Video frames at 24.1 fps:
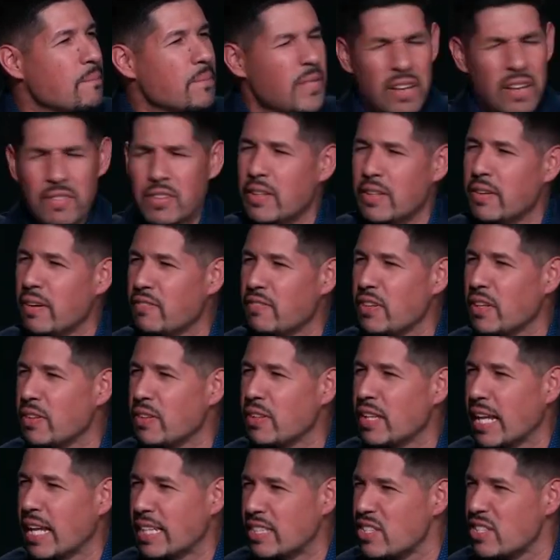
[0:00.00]
Have ever,
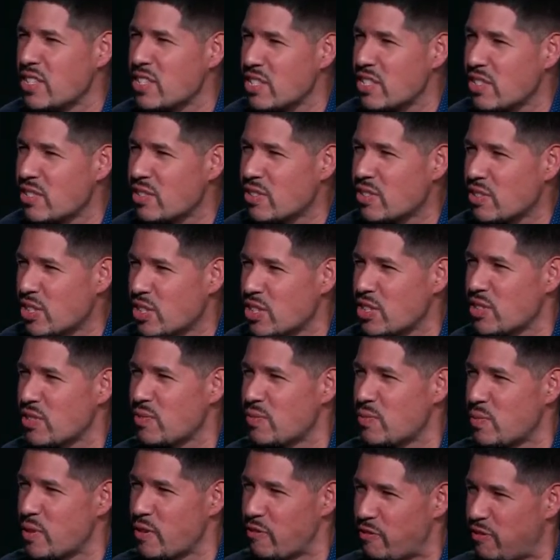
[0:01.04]
like, just, just
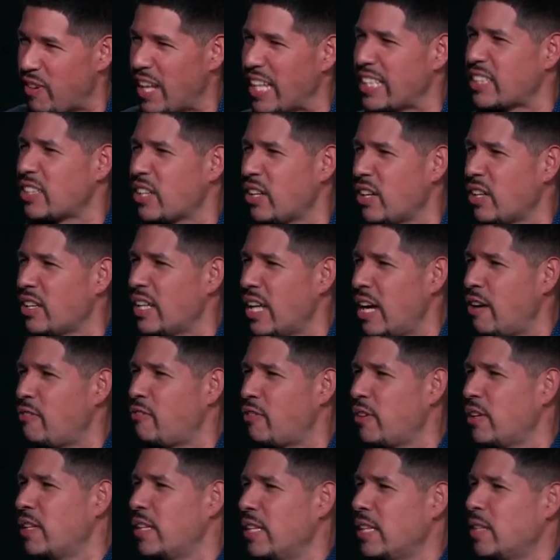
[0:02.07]
reflected on that
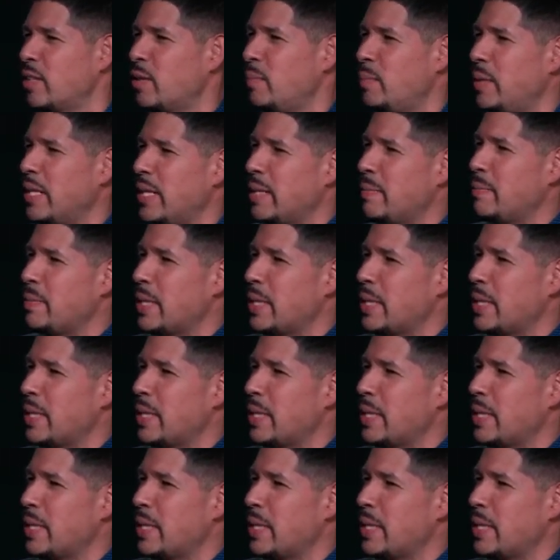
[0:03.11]
for a little bit?